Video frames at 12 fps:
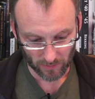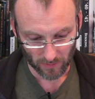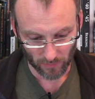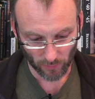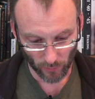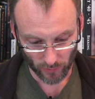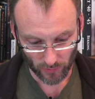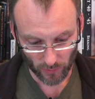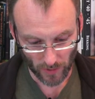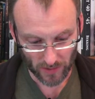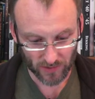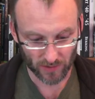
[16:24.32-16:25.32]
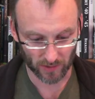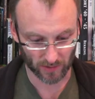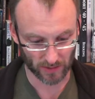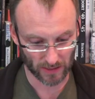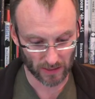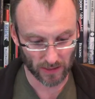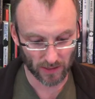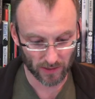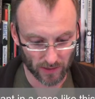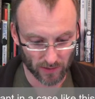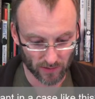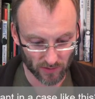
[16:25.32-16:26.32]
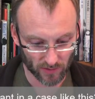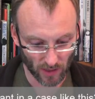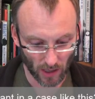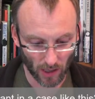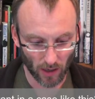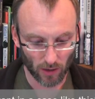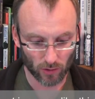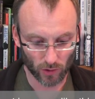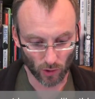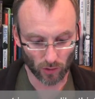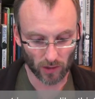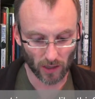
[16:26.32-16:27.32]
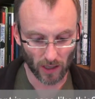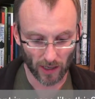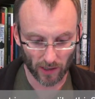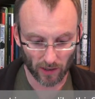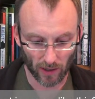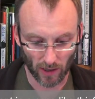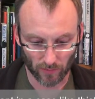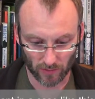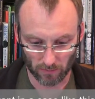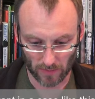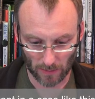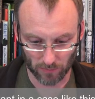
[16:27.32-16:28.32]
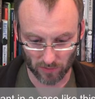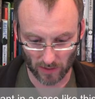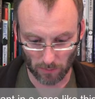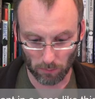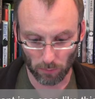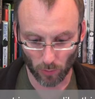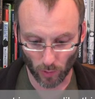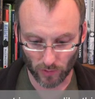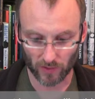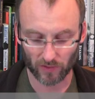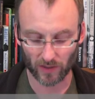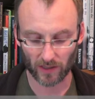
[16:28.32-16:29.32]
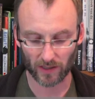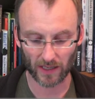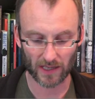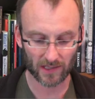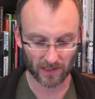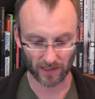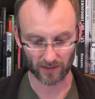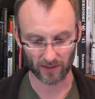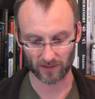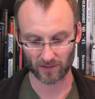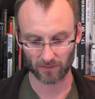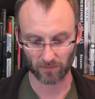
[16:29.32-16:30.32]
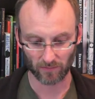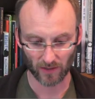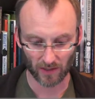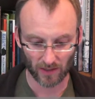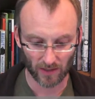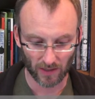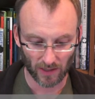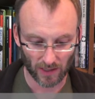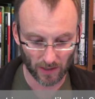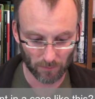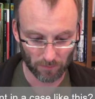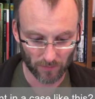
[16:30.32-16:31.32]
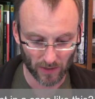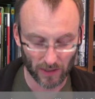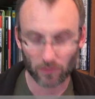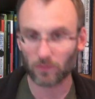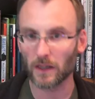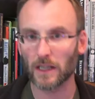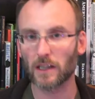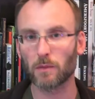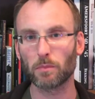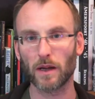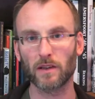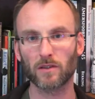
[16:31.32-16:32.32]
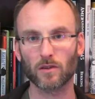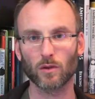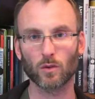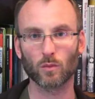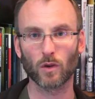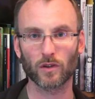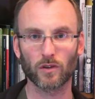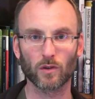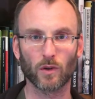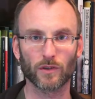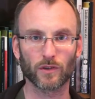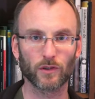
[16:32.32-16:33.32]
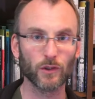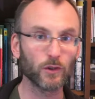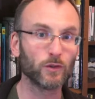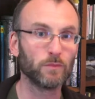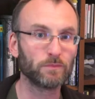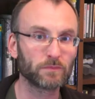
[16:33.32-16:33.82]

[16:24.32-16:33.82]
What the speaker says: Fourth question is, are oral archives and maps important in a case like this? It really depends on what you want to do.